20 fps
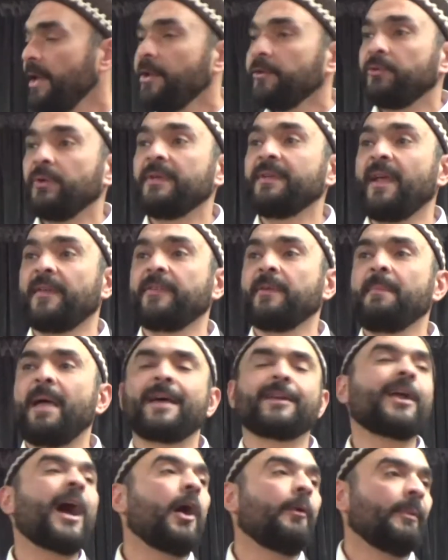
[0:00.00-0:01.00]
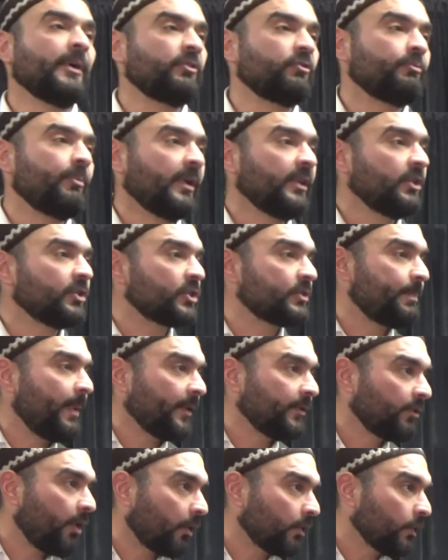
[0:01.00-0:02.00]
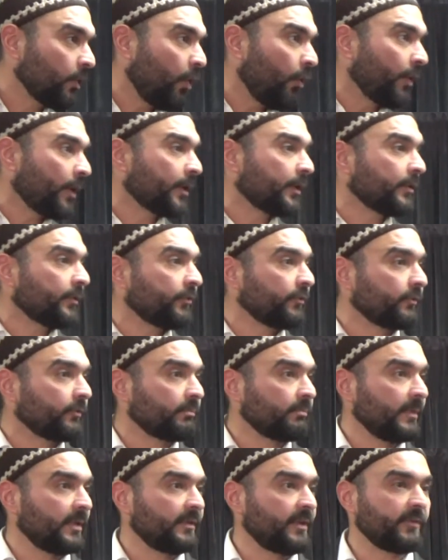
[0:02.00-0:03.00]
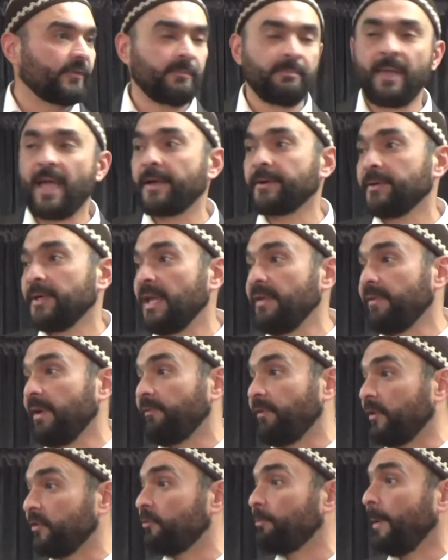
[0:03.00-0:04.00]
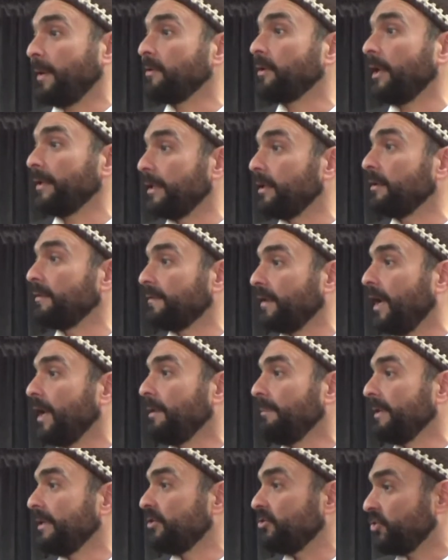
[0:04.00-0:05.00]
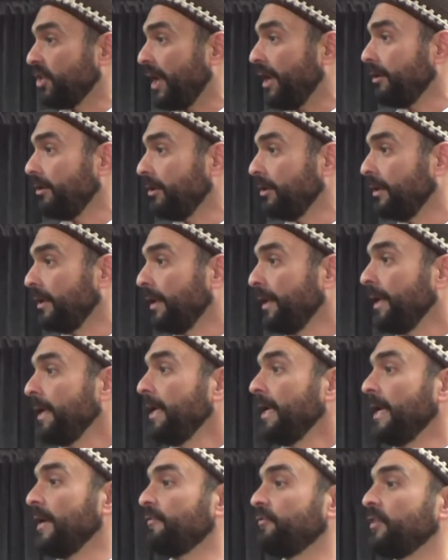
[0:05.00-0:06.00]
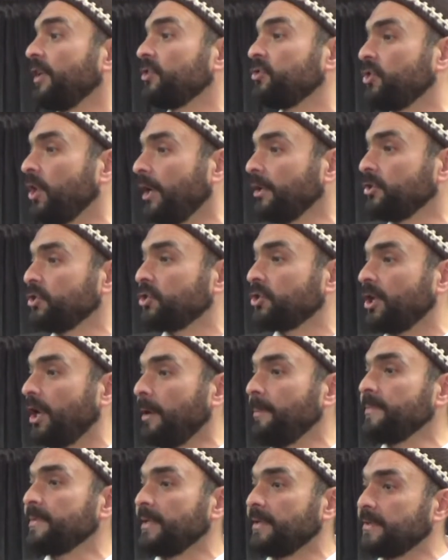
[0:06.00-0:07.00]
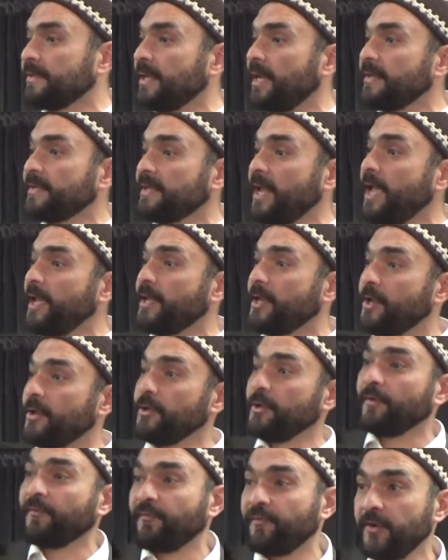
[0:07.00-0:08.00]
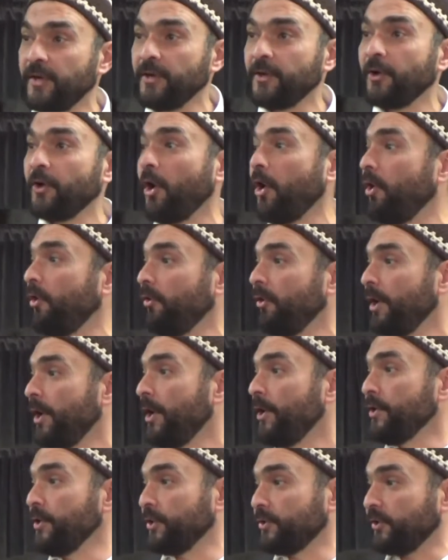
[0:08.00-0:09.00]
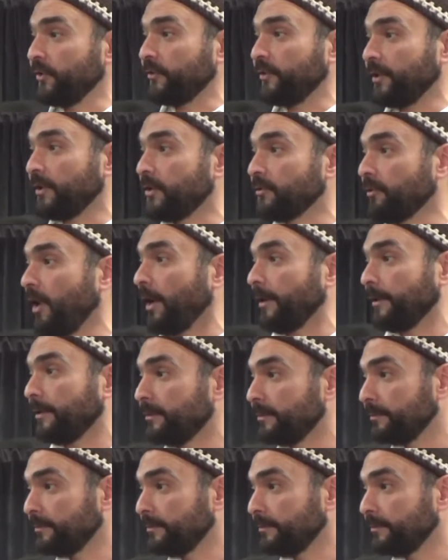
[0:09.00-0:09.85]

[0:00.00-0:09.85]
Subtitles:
So it doesn't matter how much money you spend on lawyers. It doesn't matter even if you spend a little time in jail. If the judge comes and says, hey, you're free to go, you're just going to run